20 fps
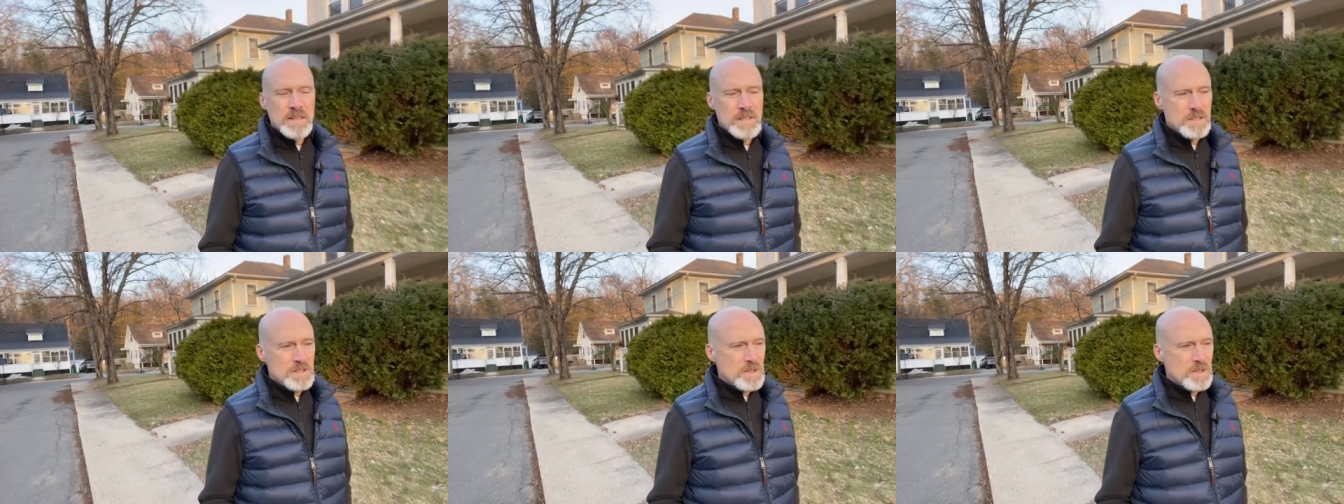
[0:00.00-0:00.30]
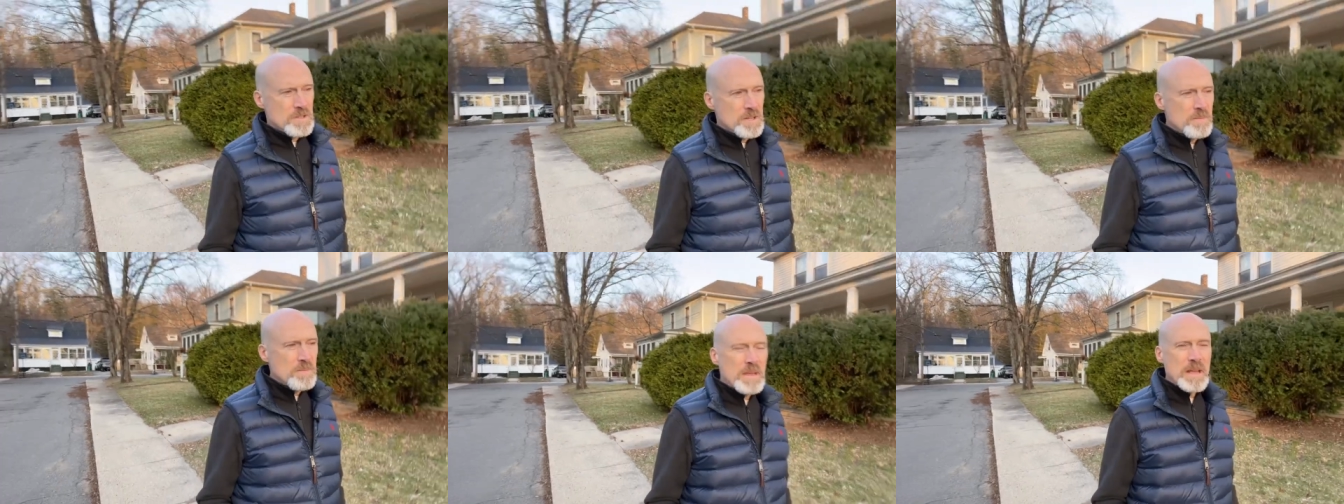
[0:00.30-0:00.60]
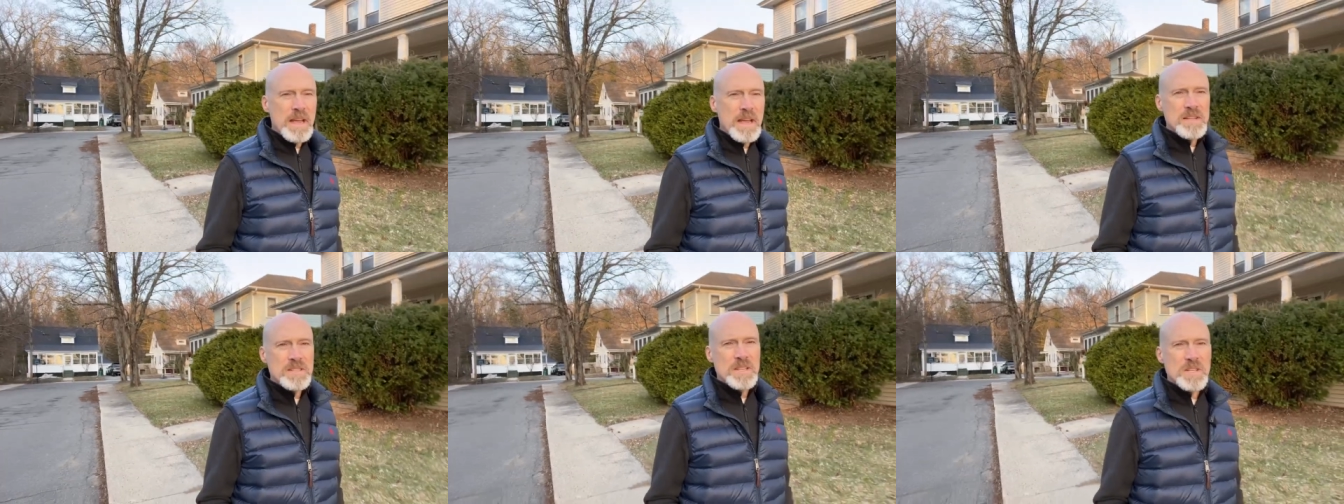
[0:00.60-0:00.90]
So something
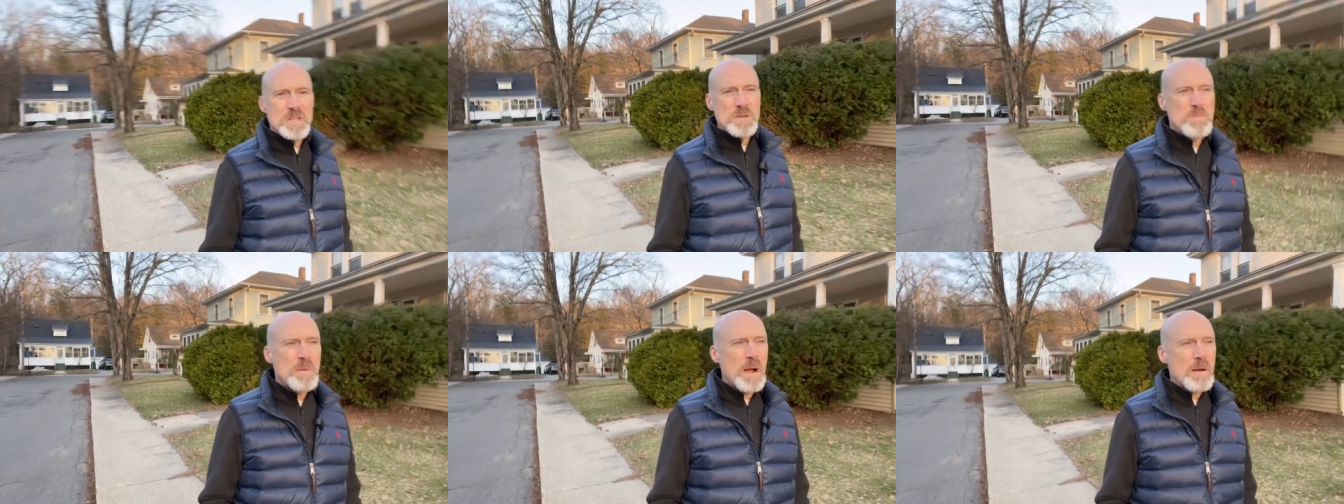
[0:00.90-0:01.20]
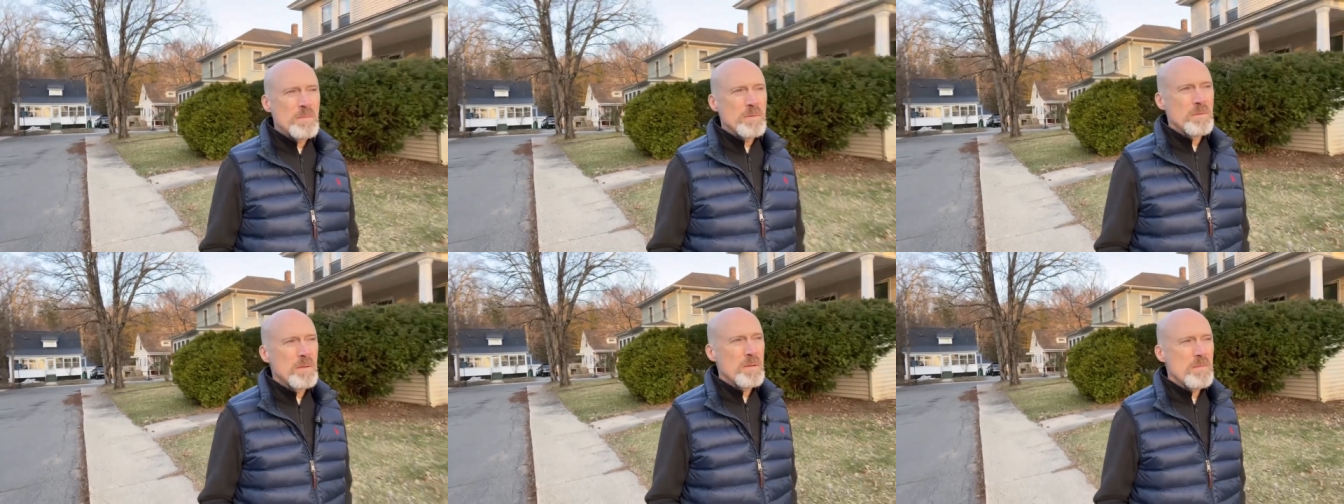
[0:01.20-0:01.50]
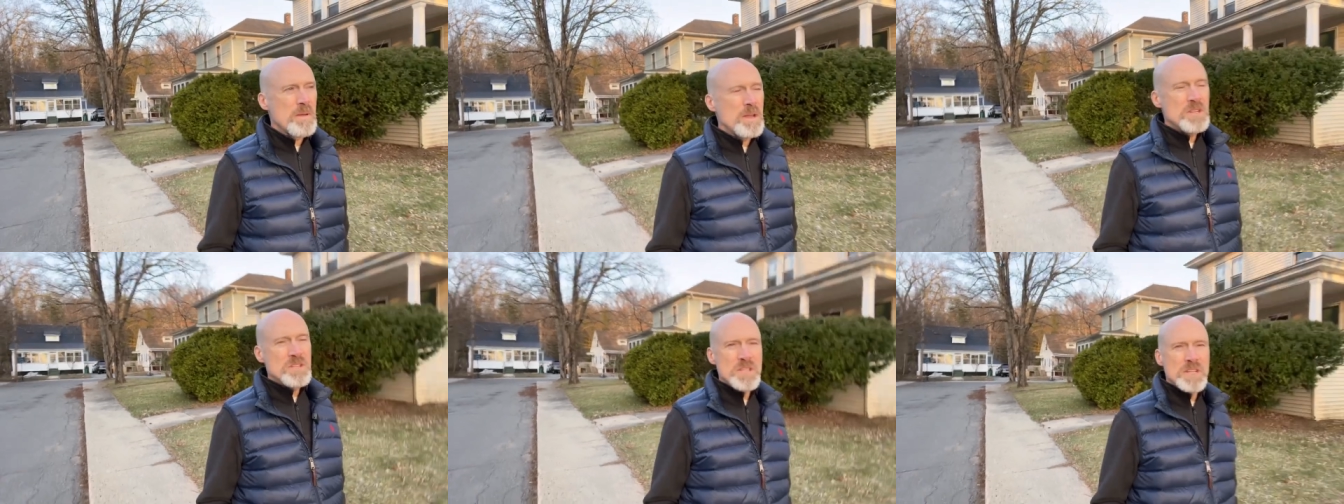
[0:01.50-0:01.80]
else I should probably
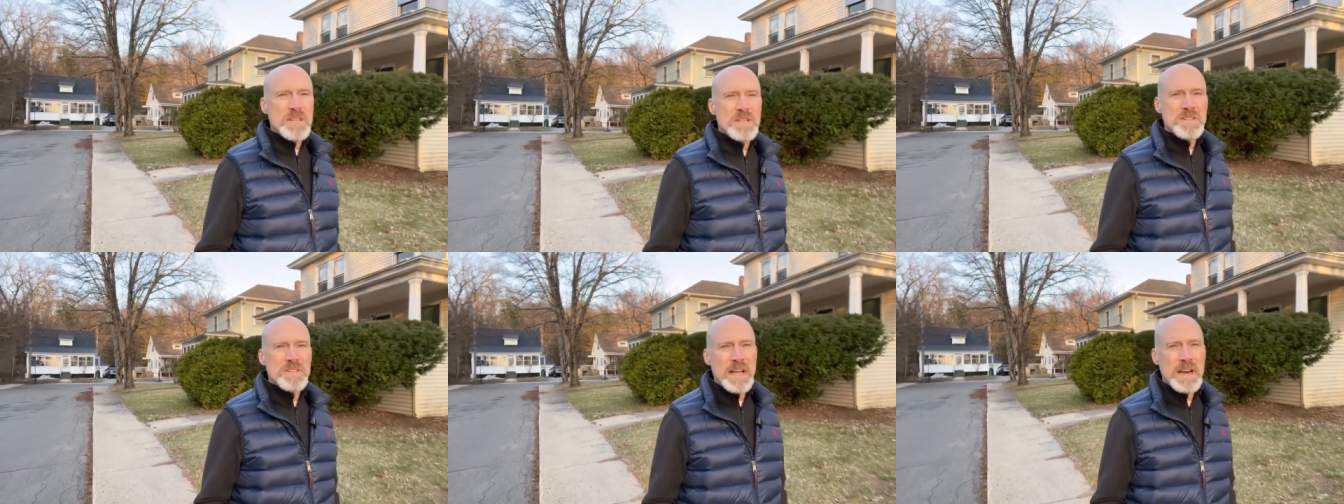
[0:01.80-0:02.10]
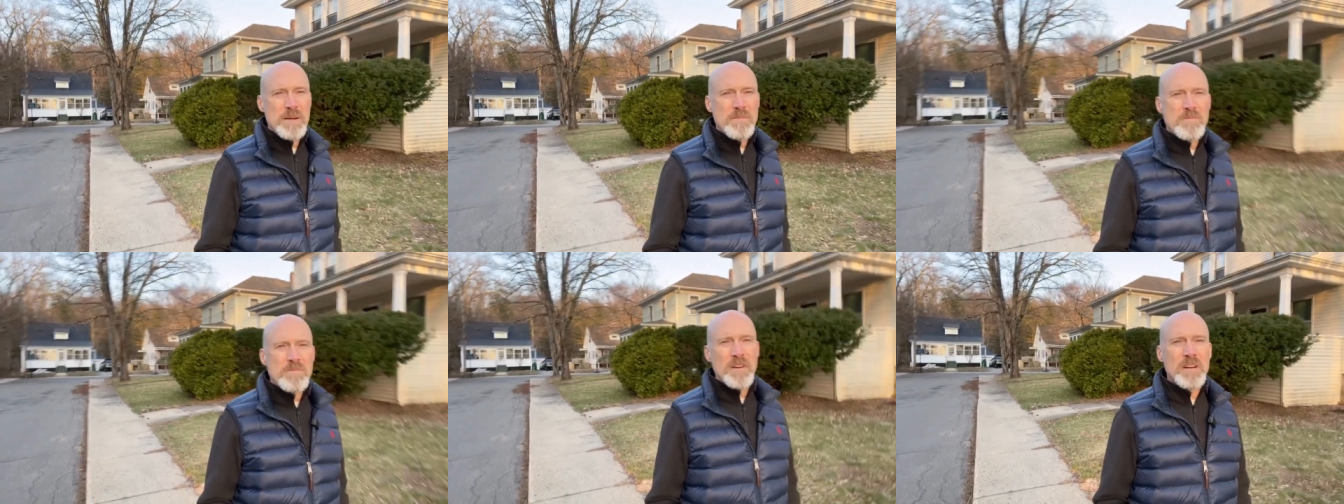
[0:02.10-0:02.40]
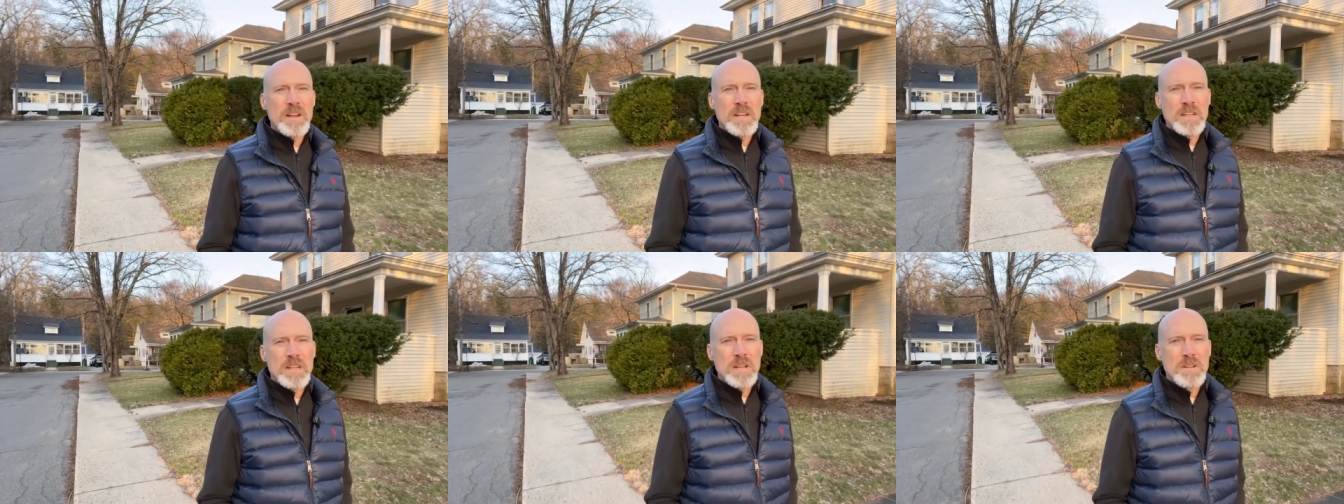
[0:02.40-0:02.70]
mention is that I'm
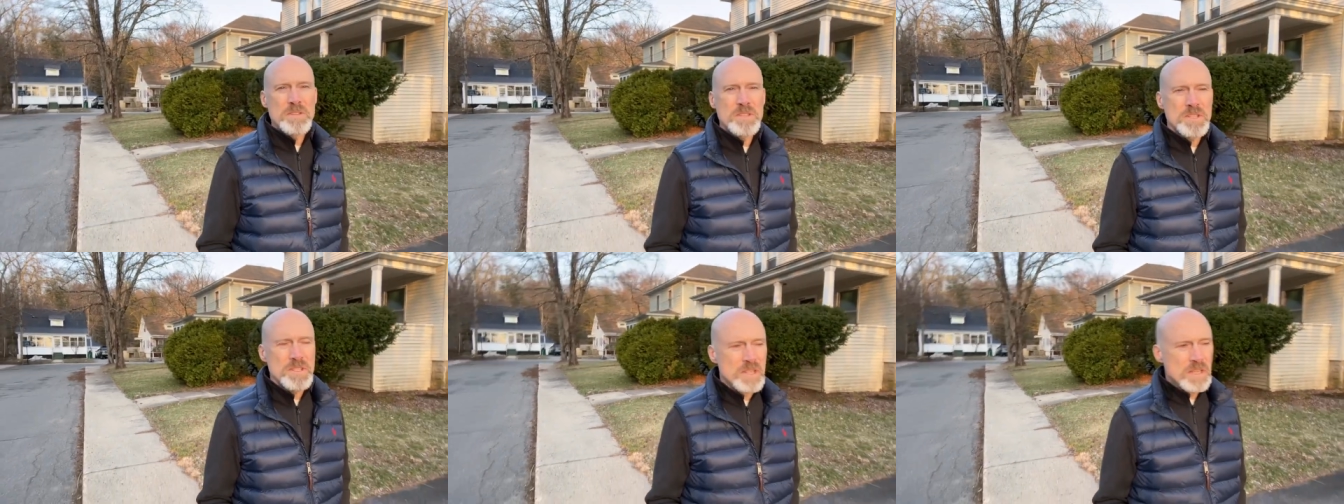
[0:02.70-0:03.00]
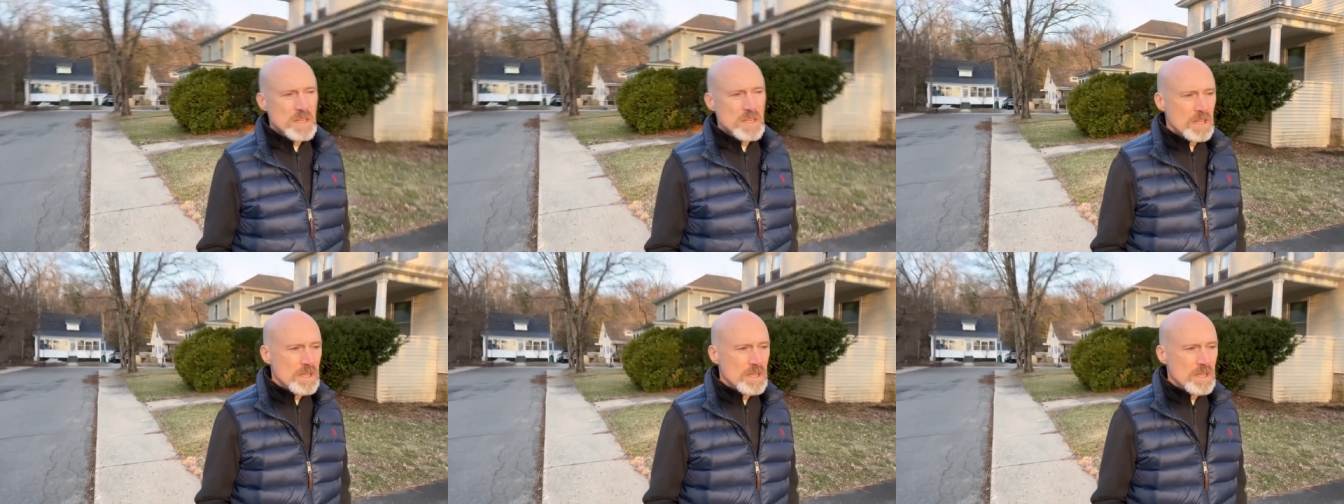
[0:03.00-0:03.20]
very close